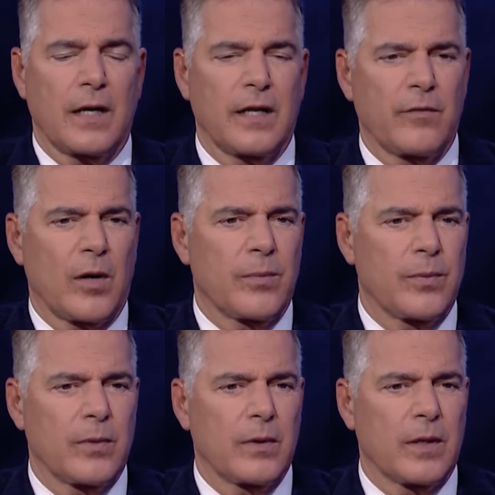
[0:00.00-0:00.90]

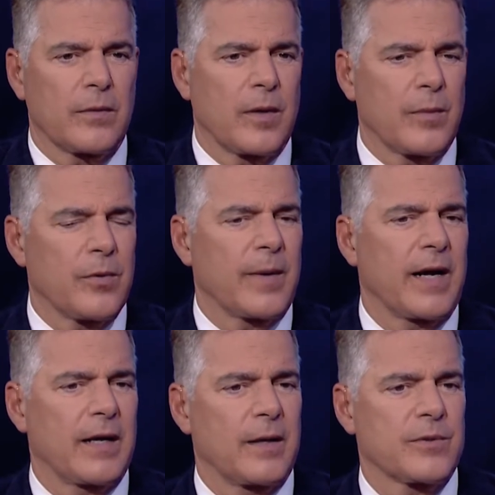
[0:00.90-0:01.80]
Wisconsin. I don't, even, I don't even want to put my
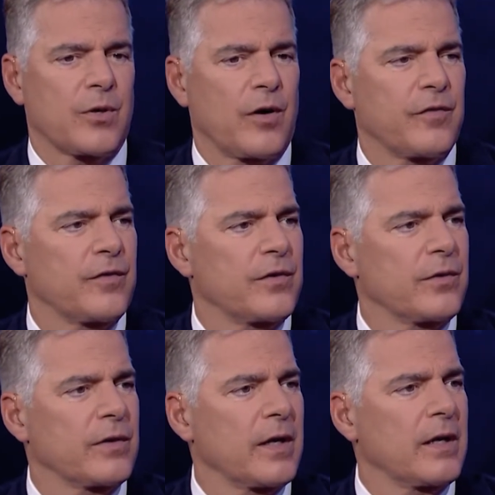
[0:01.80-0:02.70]
hand up. Sorry for even
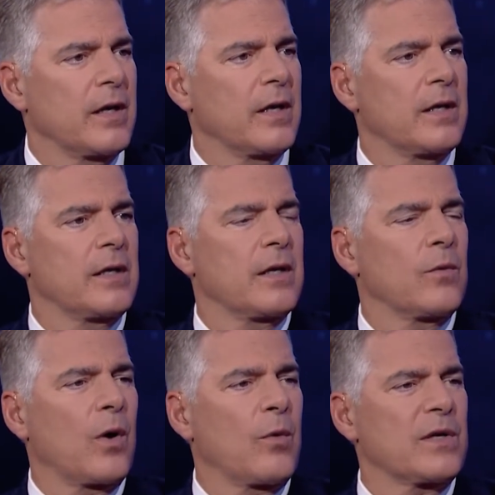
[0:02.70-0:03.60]
doing that.
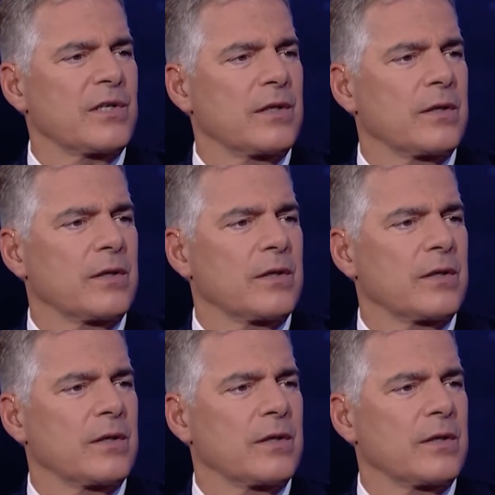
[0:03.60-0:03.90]
Where was it?